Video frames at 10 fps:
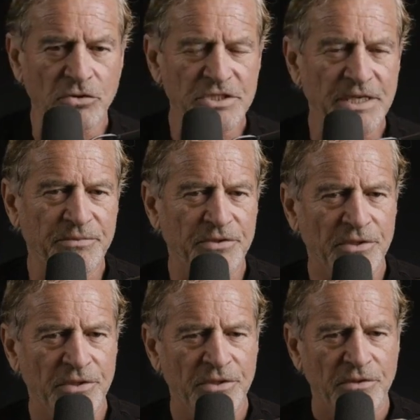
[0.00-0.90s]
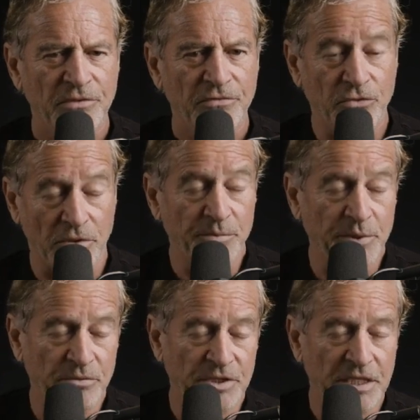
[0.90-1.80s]
concept for a lot of
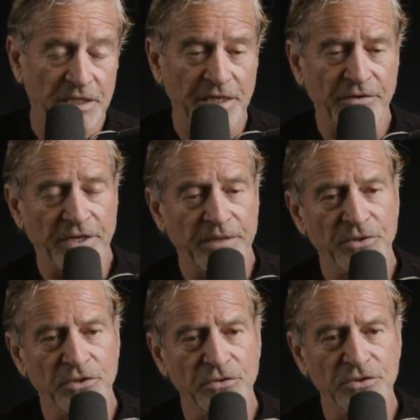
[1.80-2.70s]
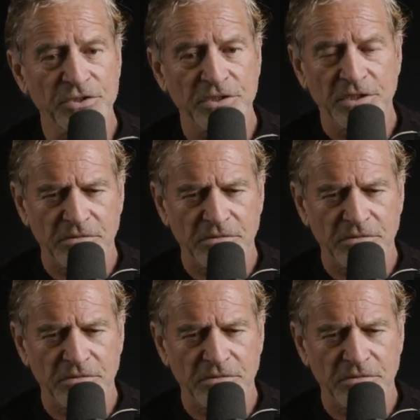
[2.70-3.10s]
people to get their head around because